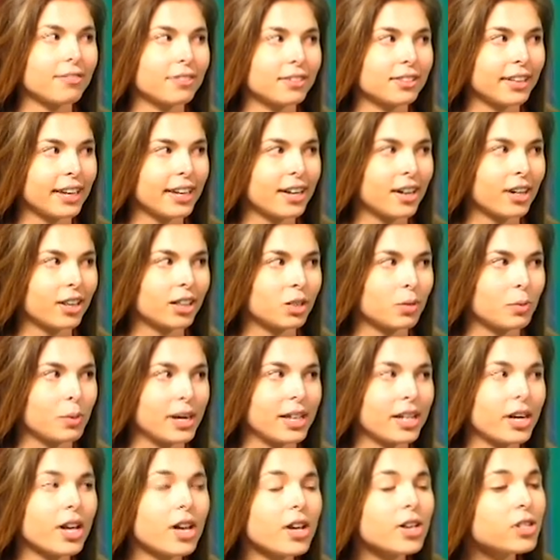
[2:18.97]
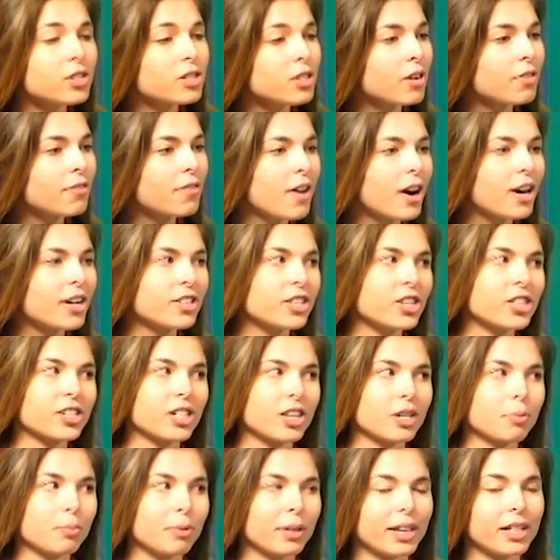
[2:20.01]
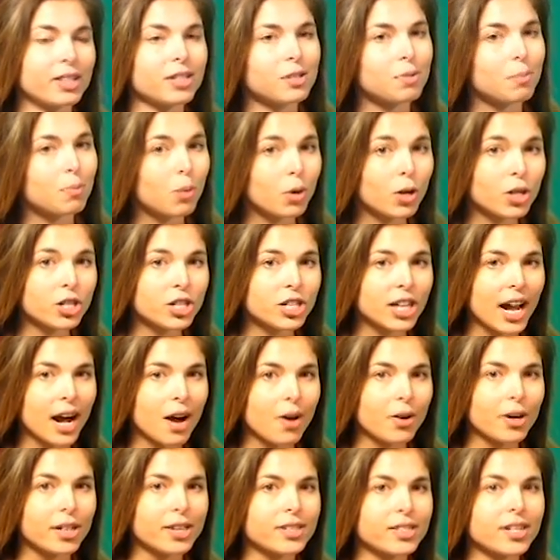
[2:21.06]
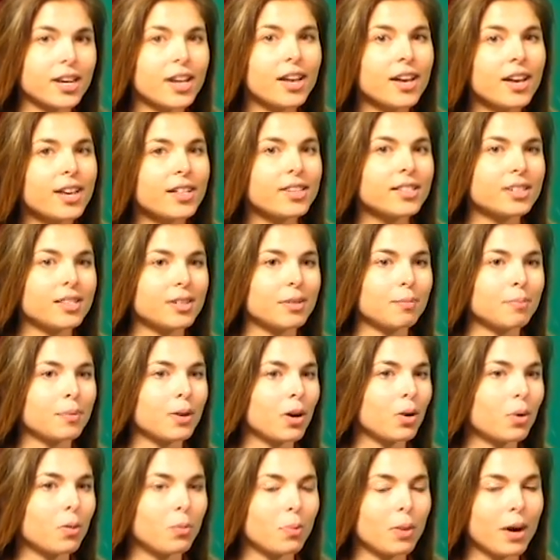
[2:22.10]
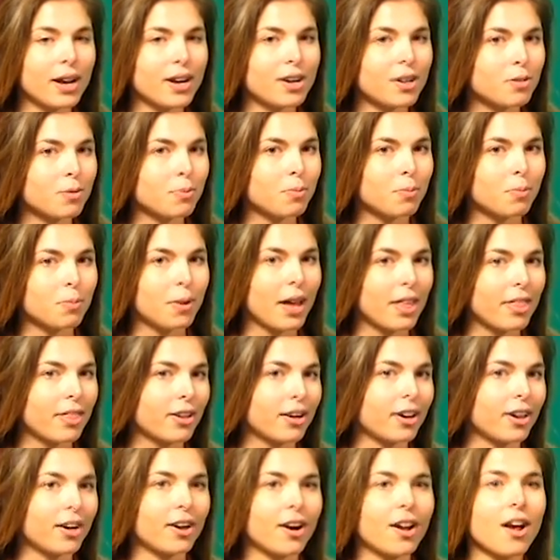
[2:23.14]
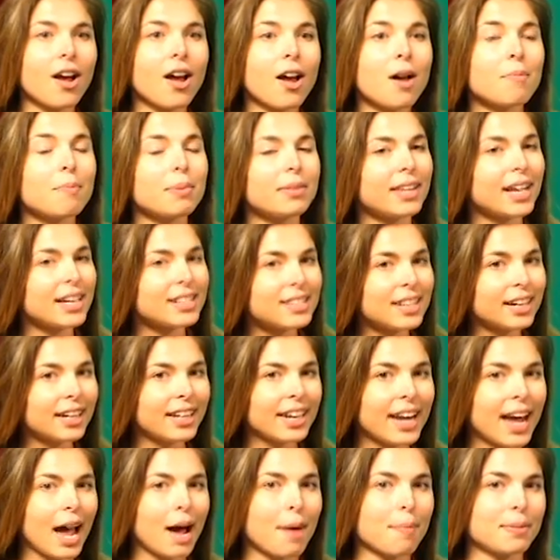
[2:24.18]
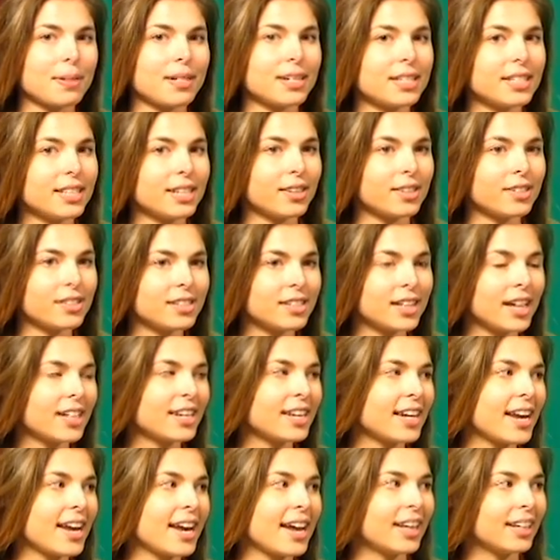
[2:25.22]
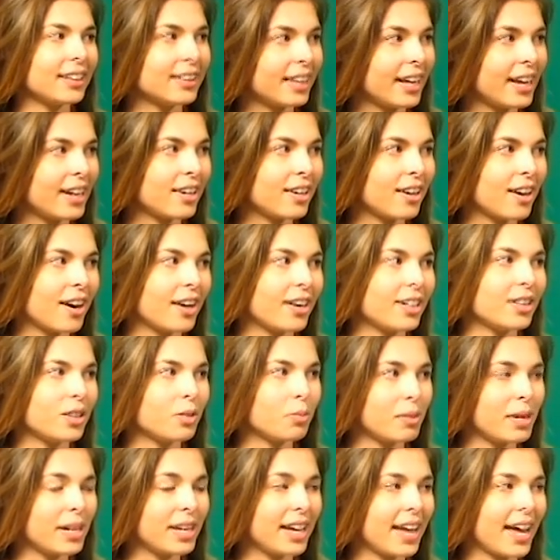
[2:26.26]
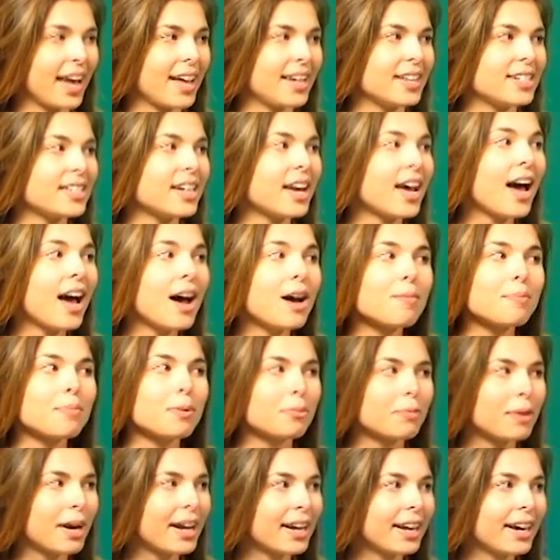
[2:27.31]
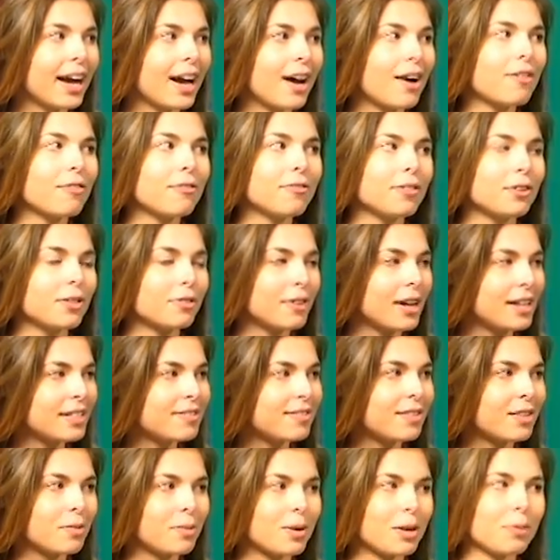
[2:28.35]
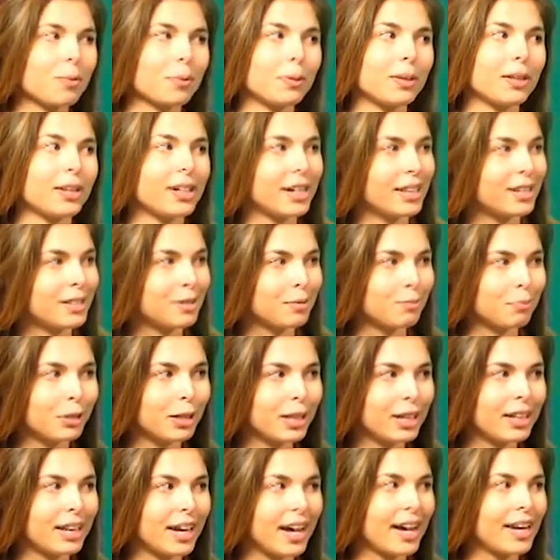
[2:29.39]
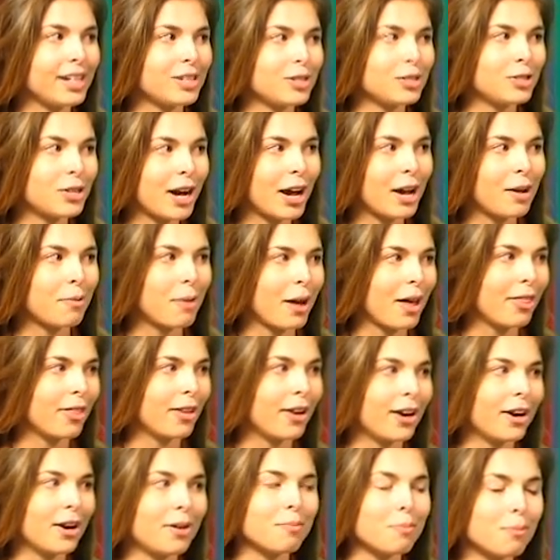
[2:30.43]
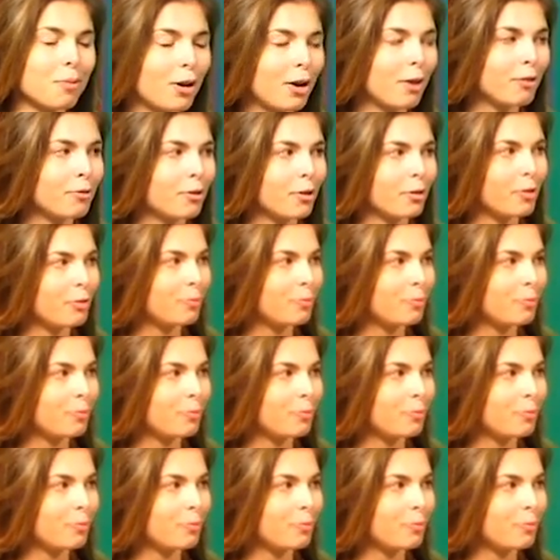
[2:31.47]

for later on in the week. So far, it's just going to bring in some more showers, some wetter weather, but that's not going to happen until Sunday and later on in the weekend. But right now, for the rest of the week, we're looking at some really nice, dry weather, more of what